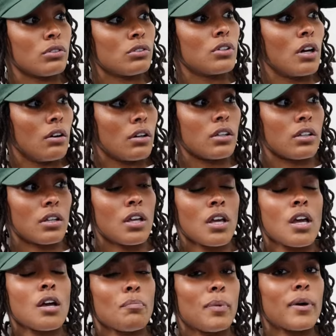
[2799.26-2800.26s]
you know,
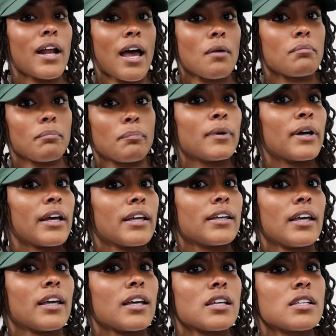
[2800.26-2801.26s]
but I'm, but
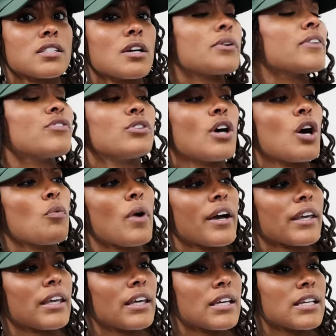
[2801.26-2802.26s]
yeah, so if you don't
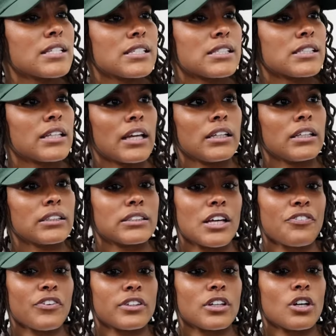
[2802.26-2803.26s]
want kids, that look
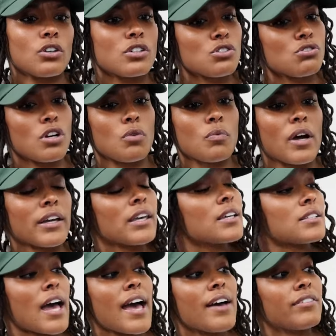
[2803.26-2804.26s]
different, though, because you don't want
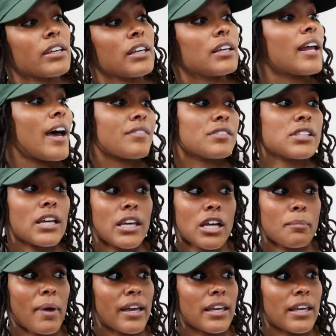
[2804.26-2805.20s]
kids. I have a kid. I have to take care of my